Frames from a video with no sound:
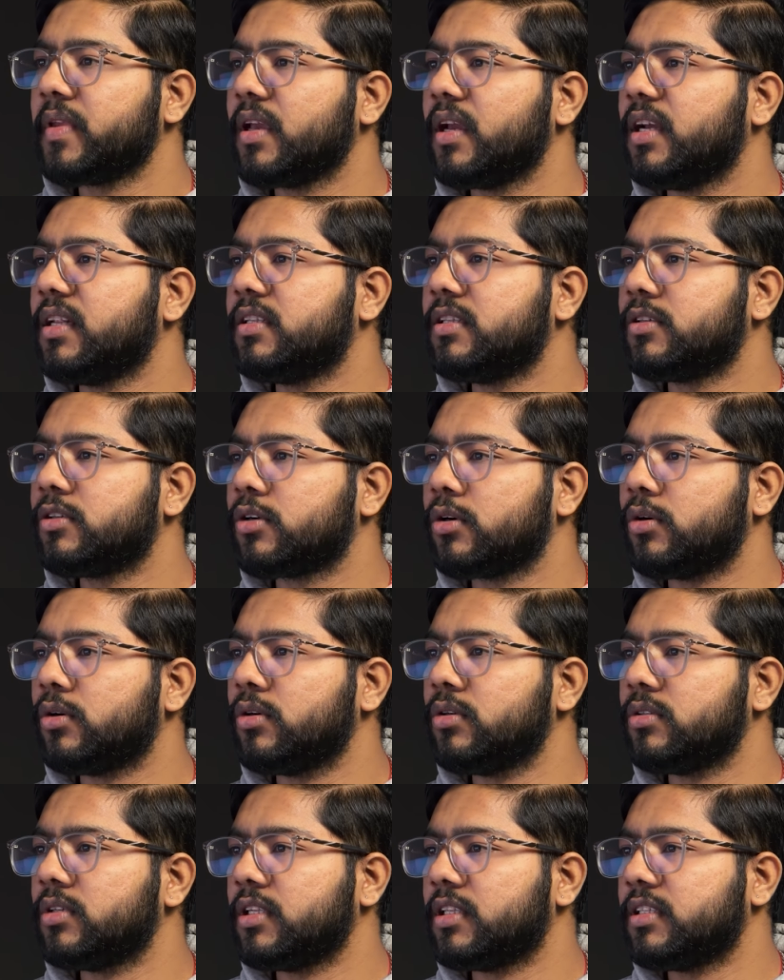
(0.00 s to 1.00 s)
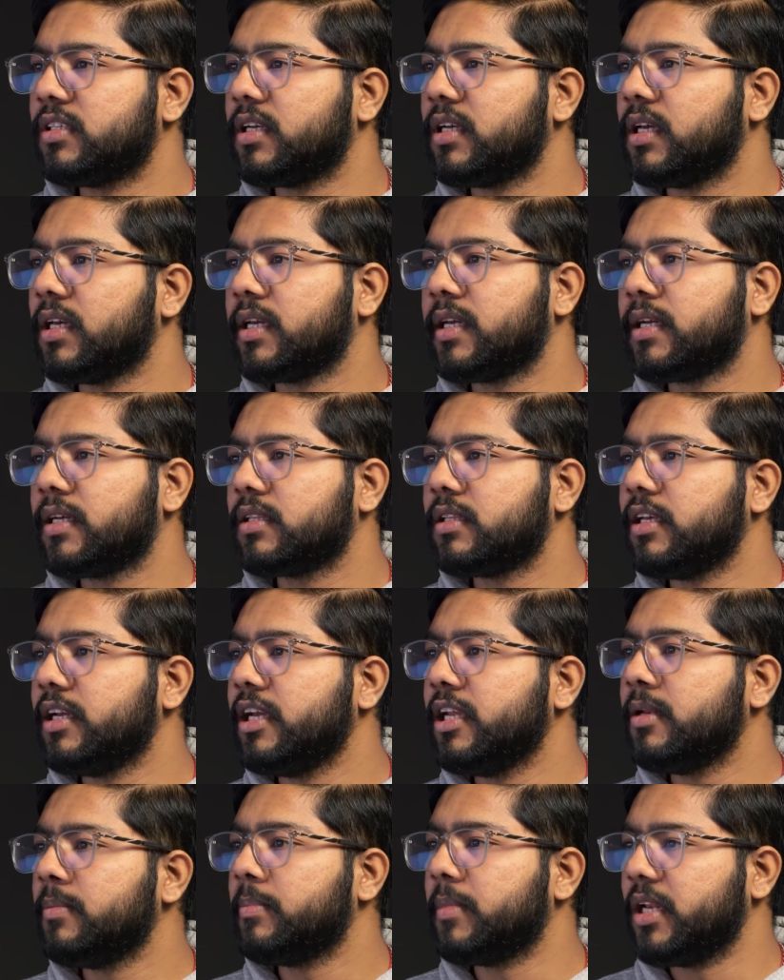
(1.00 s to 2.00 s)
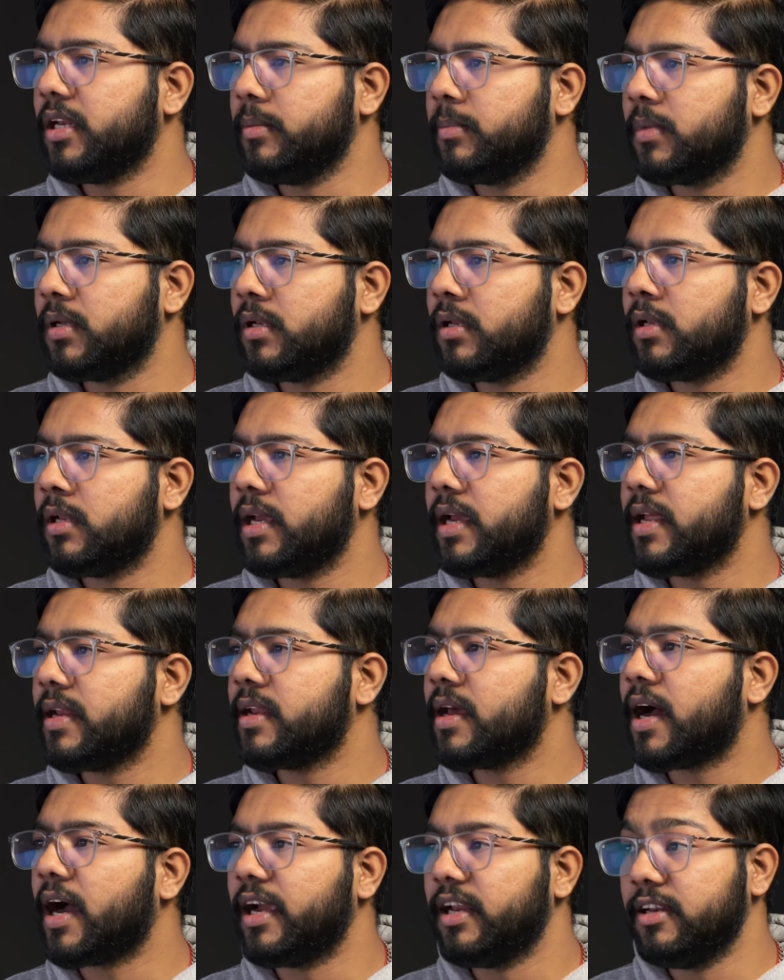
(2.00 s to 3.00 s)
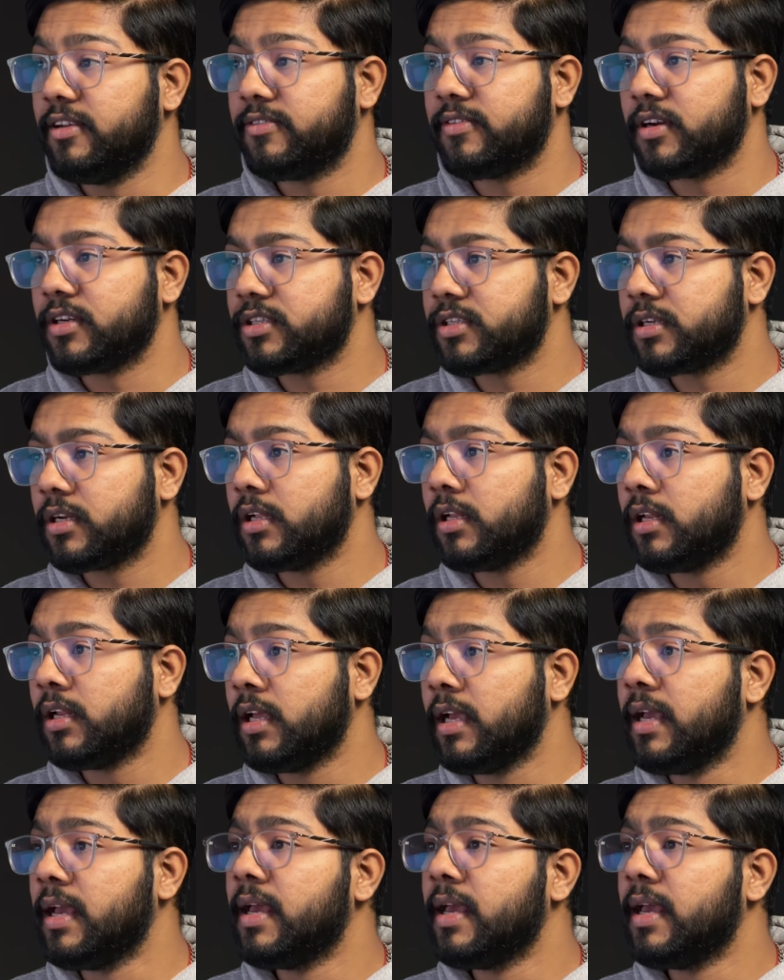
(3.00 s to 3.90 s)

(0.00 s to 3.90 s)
It shows it's a clean, minimal, and highly functional.